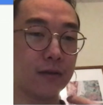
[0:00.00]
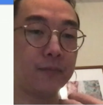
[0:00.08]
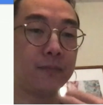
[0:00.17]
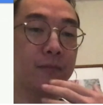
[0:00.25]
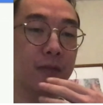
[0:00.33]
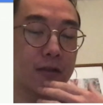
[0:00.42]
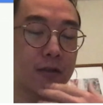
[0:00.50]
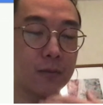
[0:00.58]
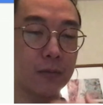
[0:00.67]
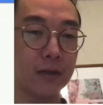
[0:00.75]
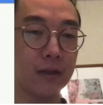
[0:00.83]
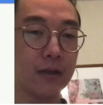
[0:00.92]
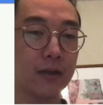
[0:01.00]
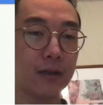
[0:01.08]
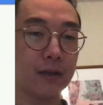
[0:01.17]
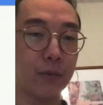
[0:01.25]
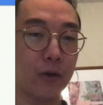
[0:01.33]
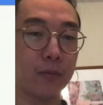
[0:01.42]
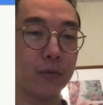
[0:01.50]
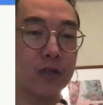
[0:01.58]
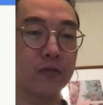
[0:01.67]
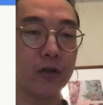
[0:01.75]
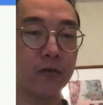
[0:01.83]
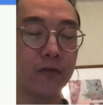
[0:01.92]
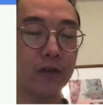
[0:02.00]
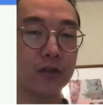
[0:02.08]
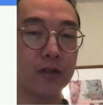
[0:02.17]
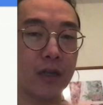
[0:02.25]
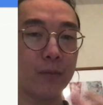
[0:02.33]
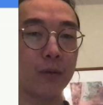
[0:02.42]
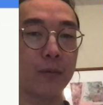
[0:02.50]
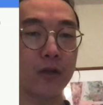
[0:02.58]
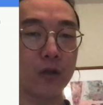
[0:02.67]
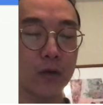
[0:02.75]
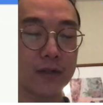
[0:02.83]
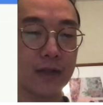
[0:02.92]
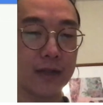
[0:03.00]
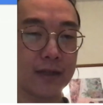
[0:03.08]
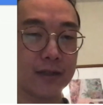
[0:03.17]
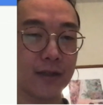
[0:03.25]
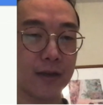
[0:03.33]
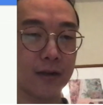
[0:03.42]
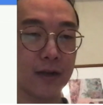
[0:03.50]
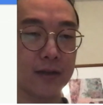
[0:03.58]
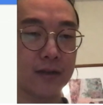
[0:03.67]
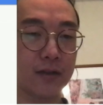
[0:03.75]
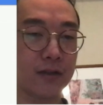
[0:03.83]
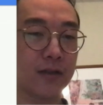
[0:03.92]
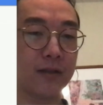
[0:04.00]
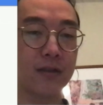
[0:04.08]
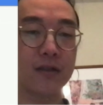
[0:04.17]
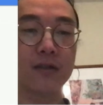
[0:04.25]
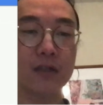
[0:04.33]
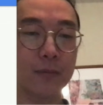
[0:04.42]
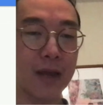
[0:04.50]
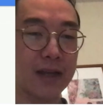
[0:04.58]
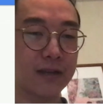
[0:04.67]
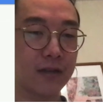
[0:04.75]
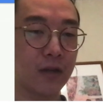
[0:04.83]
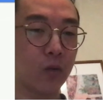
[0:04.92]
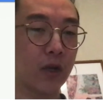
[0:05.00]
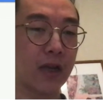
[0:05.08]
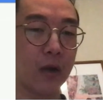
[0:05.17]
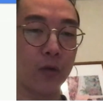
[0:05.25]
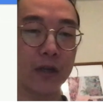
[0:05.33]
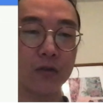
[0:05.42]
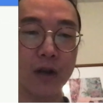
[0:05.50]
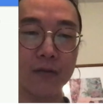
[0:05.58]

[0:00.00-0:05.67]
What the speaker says: excuse me, both push for new features and implement new ones that get standardized. Just this past year, we got weak refs,